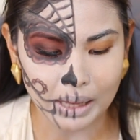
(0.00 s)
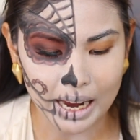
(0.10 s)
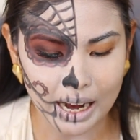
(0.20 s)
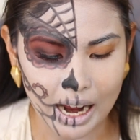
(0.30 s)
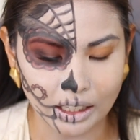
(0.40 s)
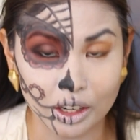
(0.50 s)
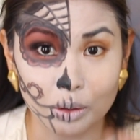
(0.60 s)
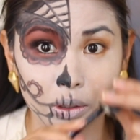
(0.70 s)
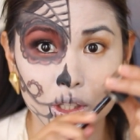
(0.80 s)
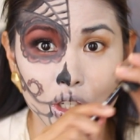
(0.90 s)
black
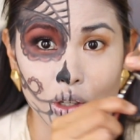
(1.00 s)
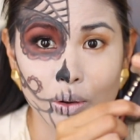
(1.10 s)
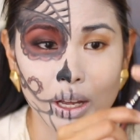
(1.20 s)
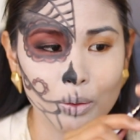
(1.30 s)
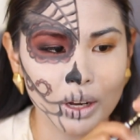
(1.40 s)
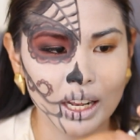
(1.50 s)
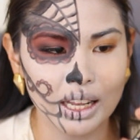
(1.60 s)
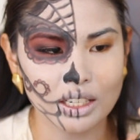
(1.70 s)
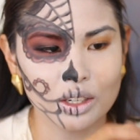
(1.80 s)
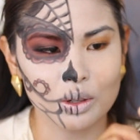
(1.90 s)
eyeliner will do. And what I
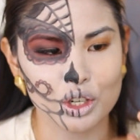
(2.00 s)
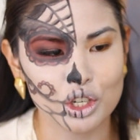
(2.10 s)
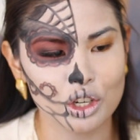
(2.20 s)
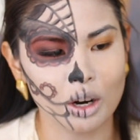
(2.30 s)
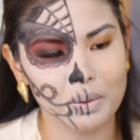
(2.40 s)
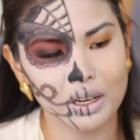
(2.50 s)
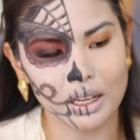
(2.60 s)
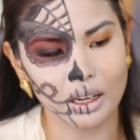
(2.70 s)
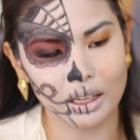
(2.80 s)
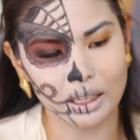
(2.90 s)
like to do is sharpen
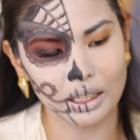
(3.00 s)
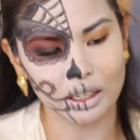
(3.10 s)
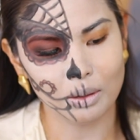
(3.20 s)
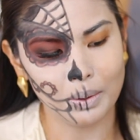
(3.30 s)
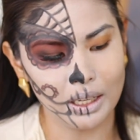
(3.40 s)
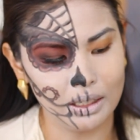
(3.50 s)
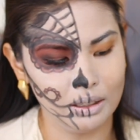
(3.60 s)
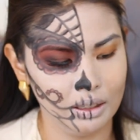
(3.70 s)
it a little bit.